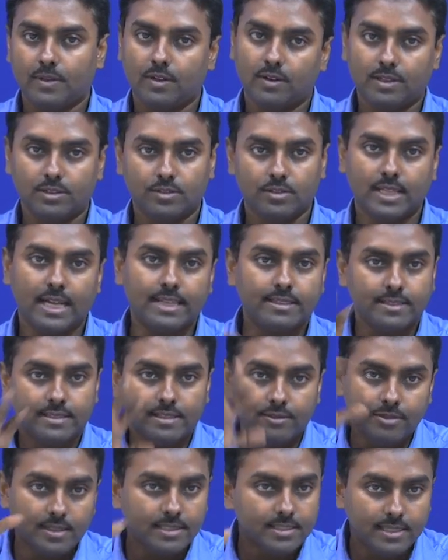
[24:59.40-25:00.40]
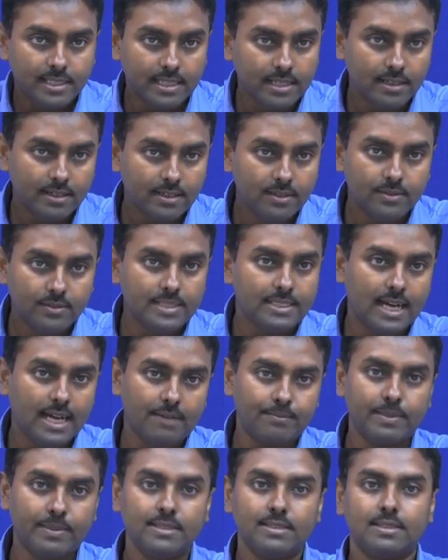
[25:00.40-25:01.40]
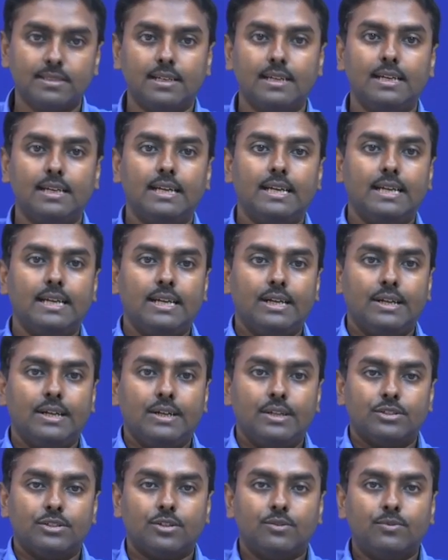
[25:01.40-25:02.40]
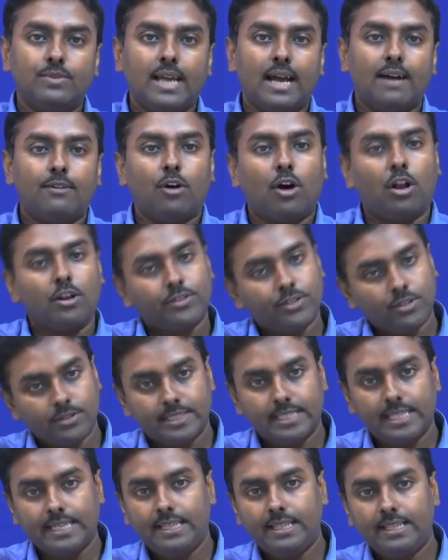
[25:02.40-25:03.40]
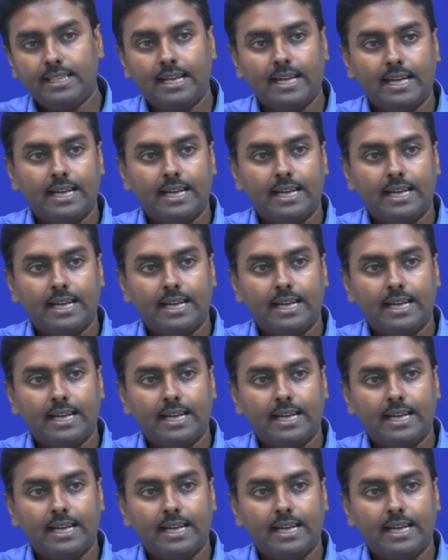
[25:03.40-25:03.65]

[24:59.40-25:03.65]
okay. So, that is the first thing which happens. So, we have also seen